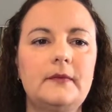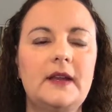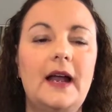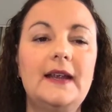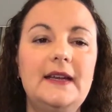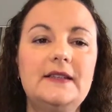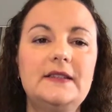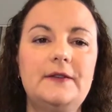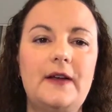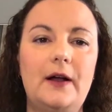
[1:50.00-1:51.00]
I
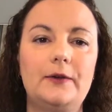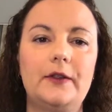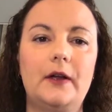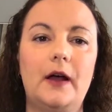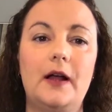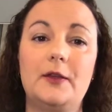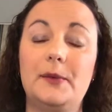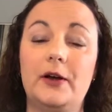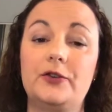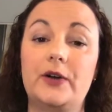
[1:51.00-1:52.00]
easily found the
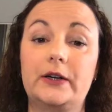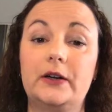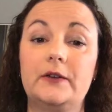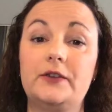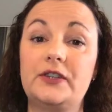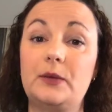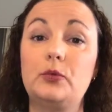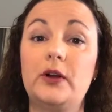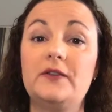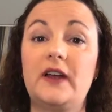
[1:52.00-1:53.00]
marriage record of Jeanne
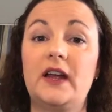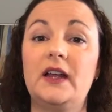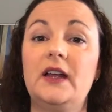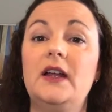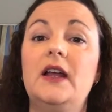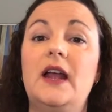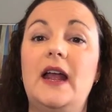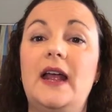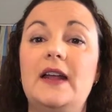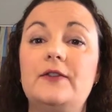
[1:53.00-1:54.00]
Pointvin
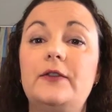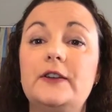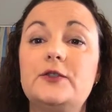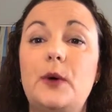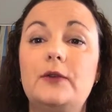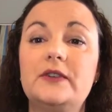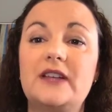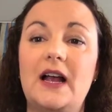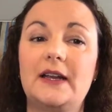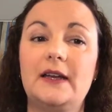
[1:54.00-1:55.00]
and François
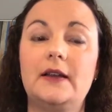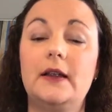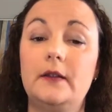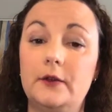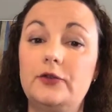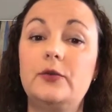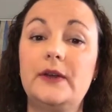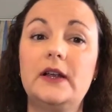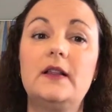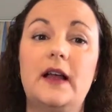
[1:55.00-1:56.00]
Rosotti in the Drouin
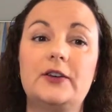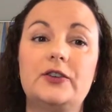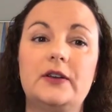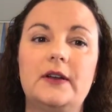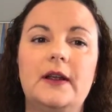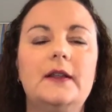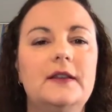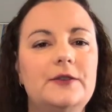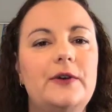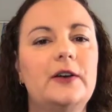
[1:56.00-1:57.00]
collection, and
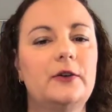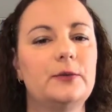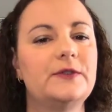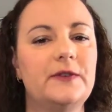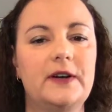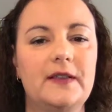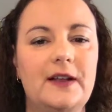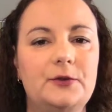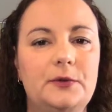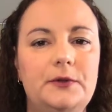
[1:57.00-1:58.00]
this record was very
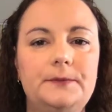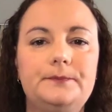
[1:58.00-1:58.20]
legible.